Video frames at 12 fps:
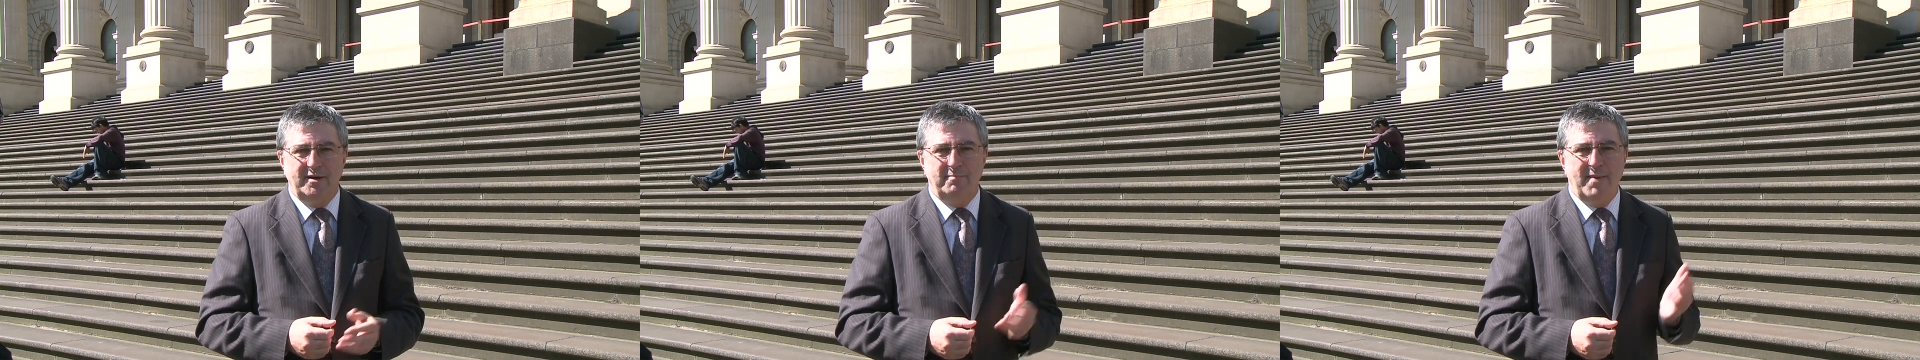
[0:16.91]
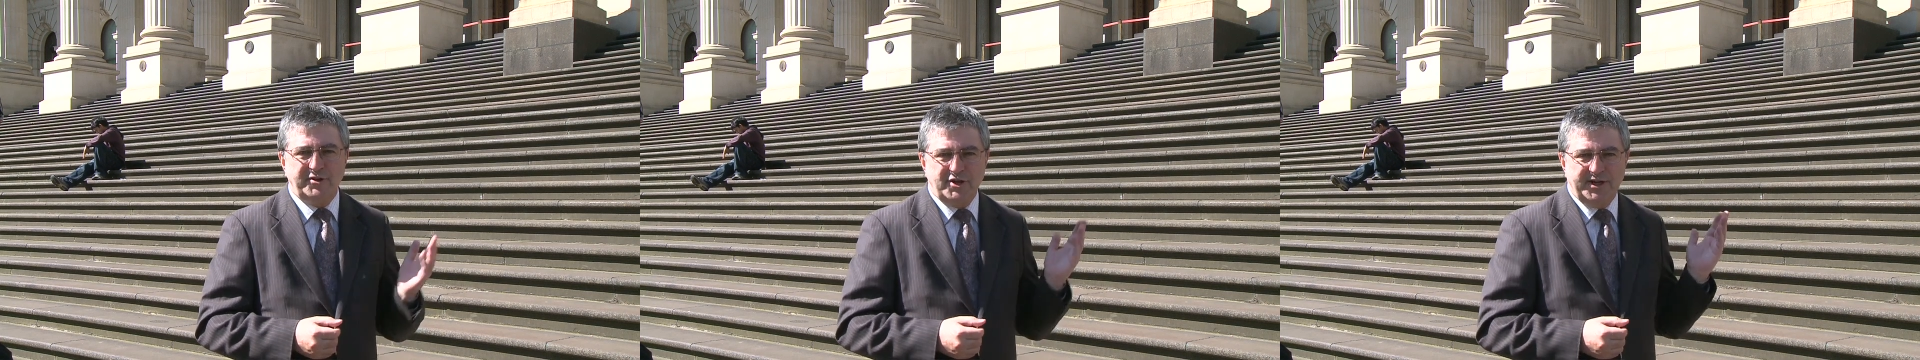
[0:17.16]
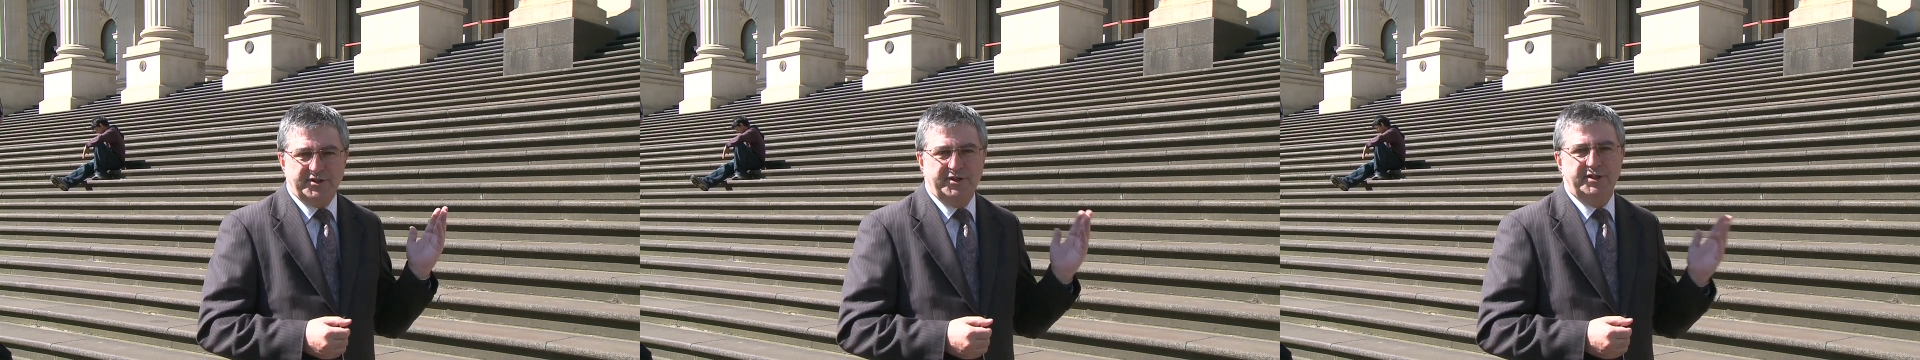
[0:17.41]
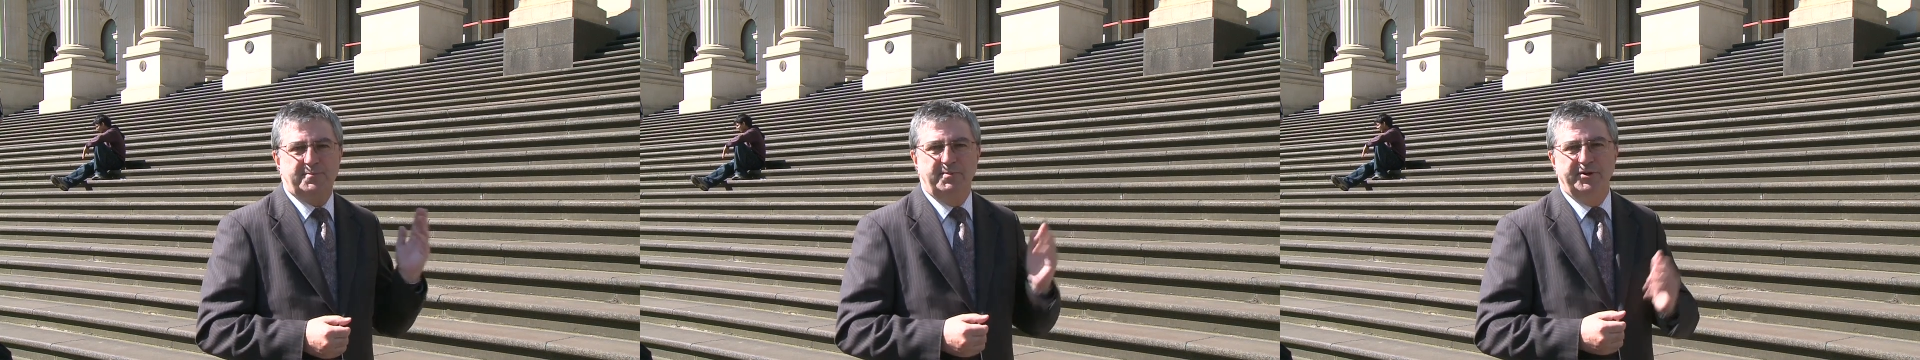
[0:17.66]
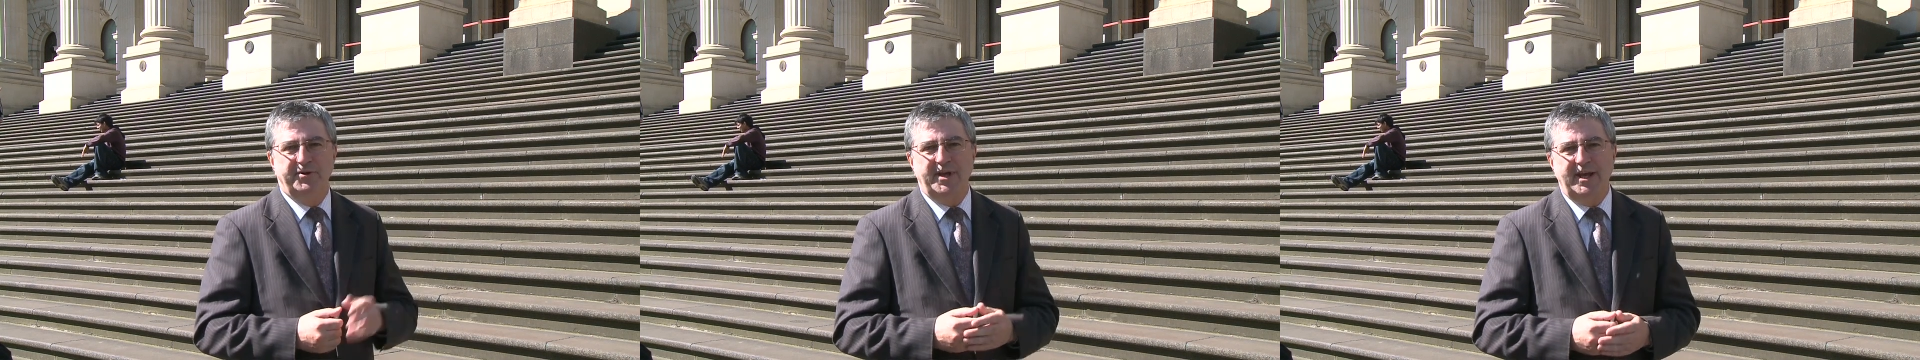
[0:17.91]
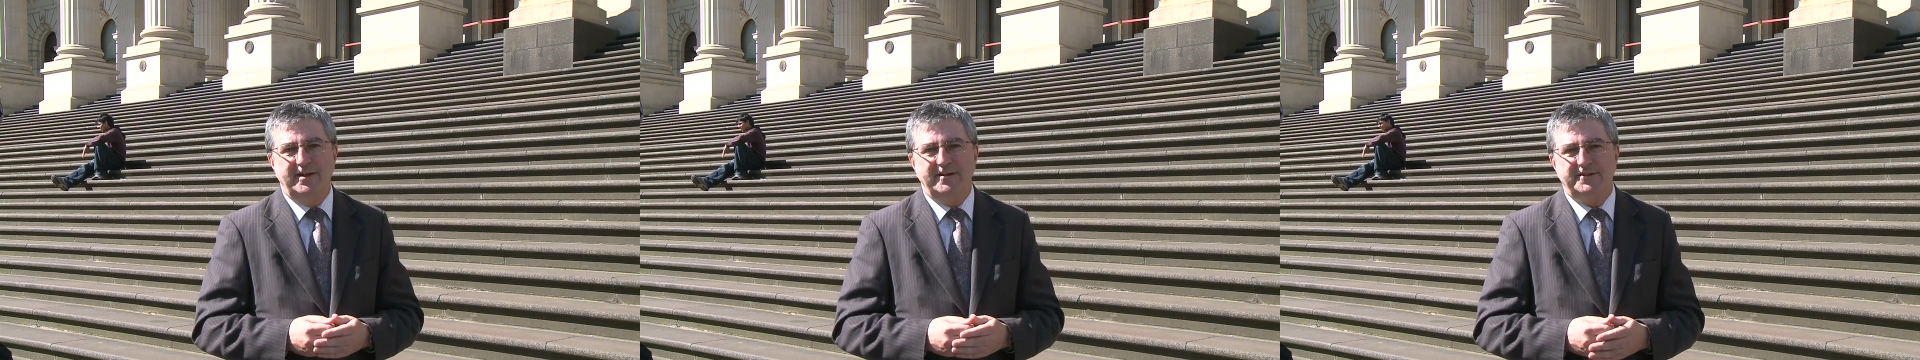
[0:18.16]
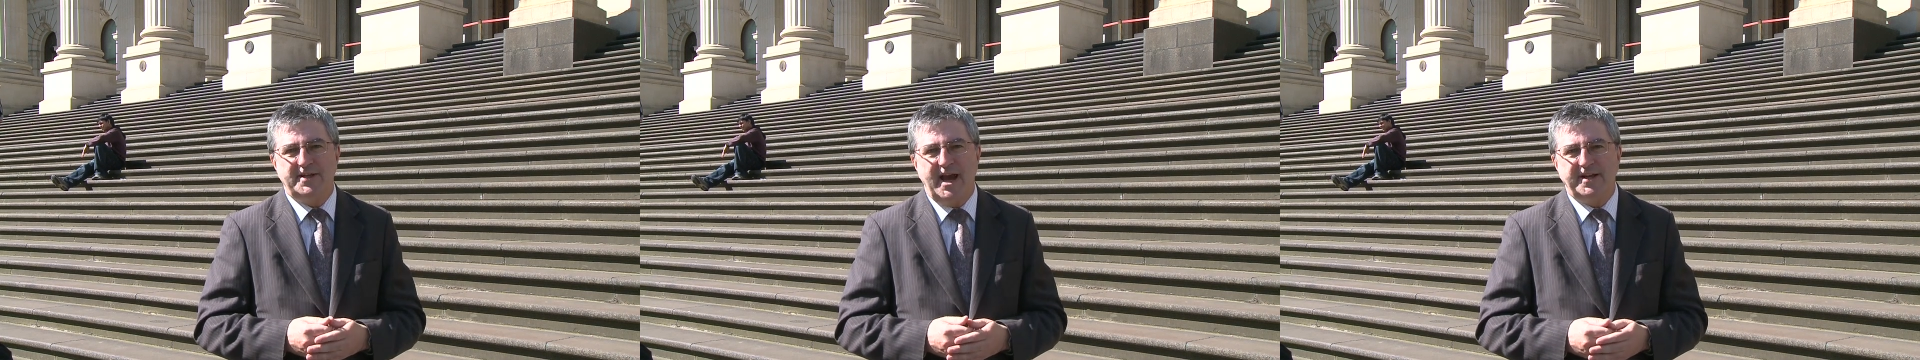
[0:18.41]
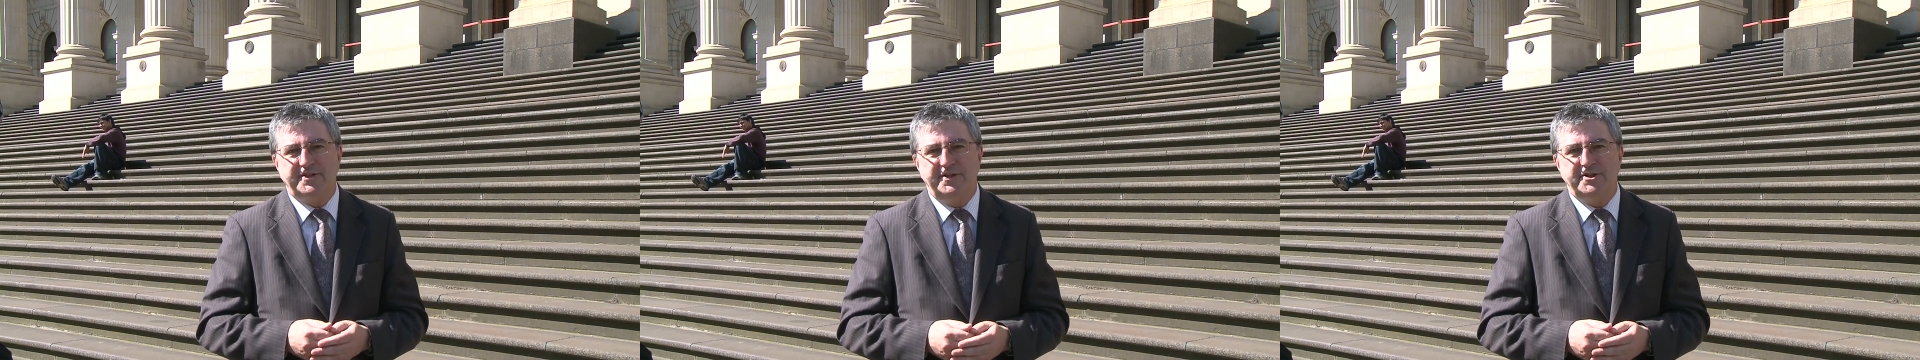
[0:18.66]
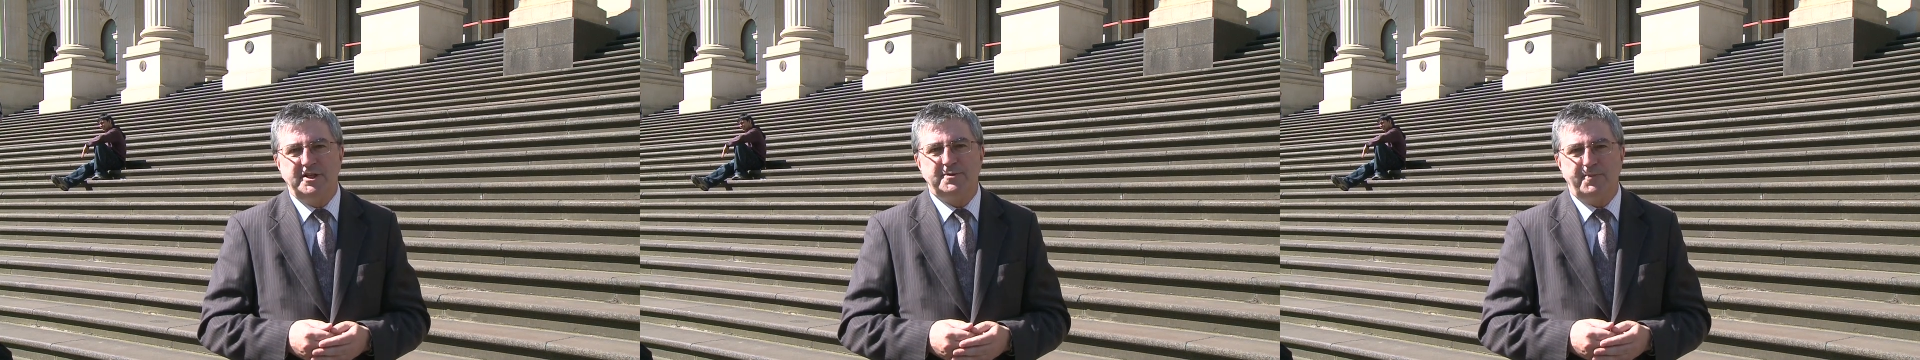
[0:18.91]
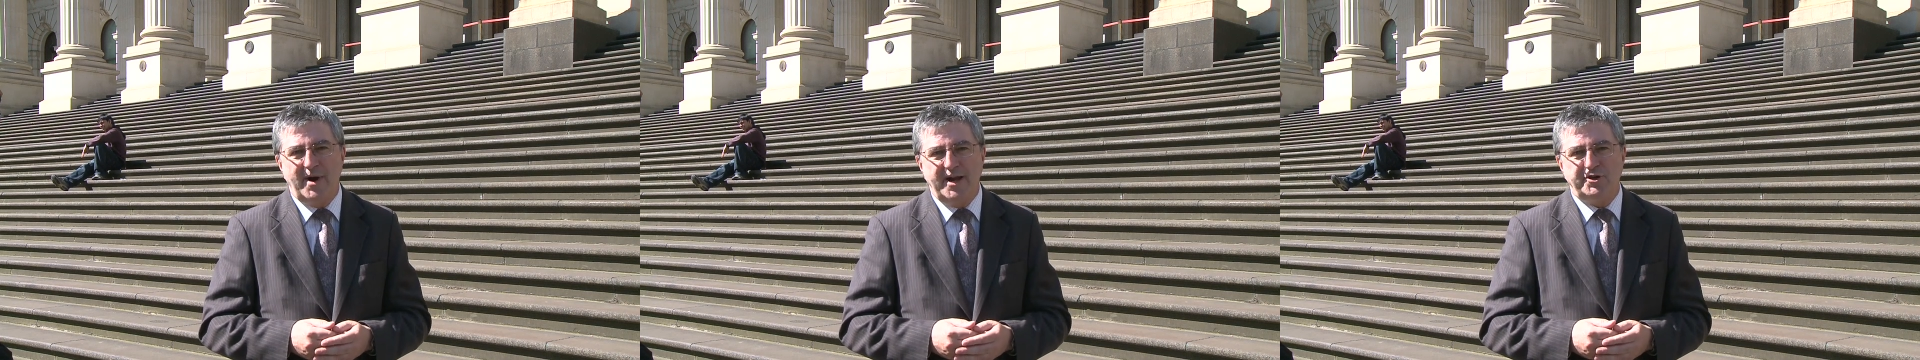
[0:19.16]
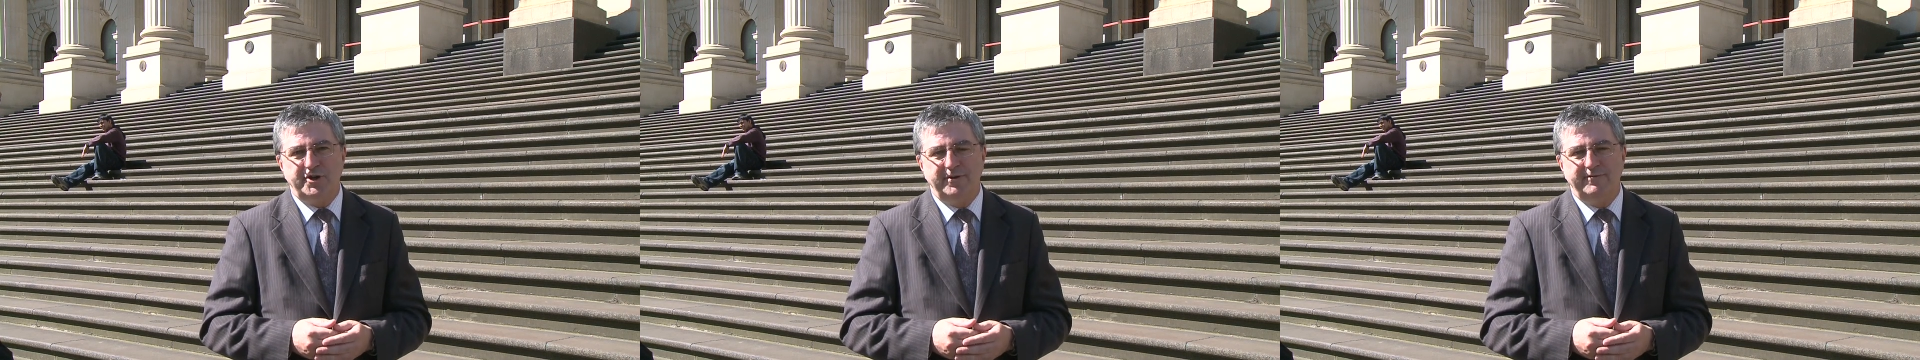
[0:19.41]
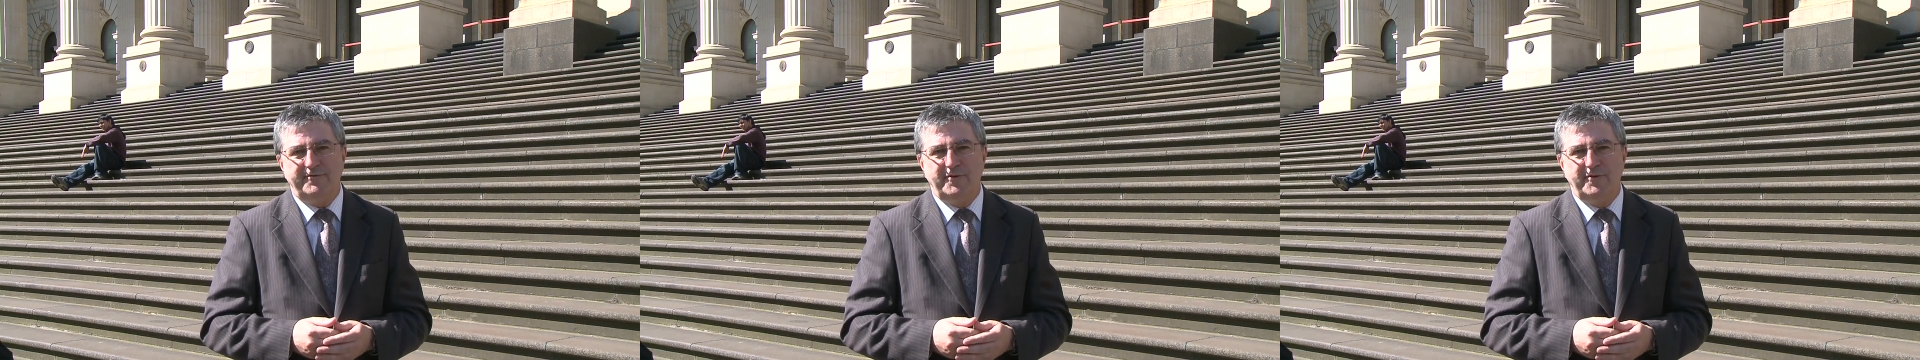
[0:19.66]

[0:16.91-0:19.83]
Much as this building takes its inspiration